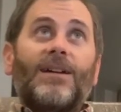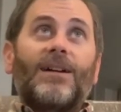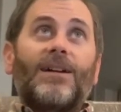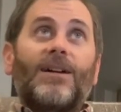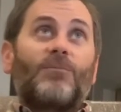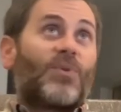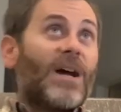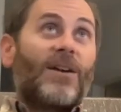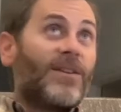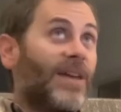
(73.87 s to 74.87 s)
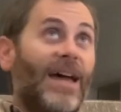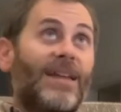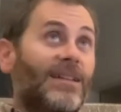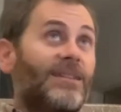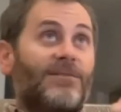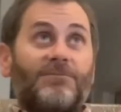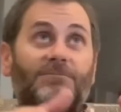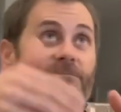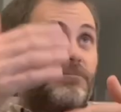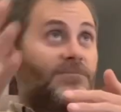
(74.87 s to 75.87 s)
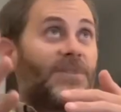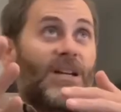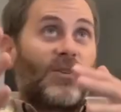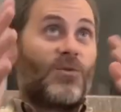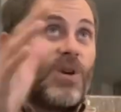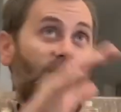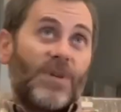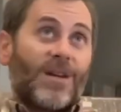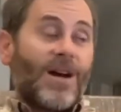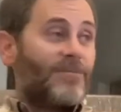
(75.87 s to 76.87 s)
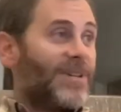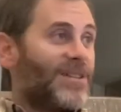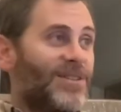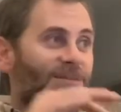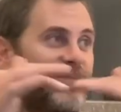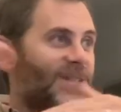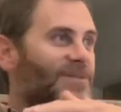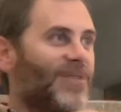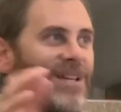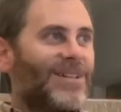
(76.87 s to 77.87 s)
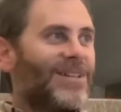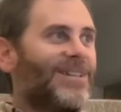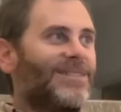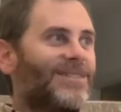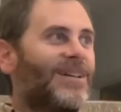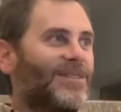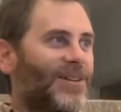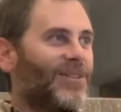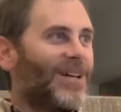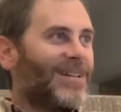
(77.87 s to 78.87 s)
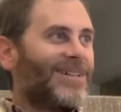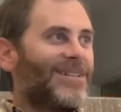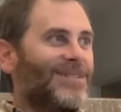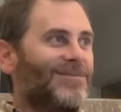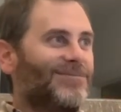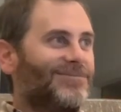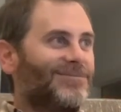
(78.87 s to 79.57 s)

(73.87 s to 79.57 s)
prior to that, I kind of grew up in a combination of Pennsylvania and South Carolina, and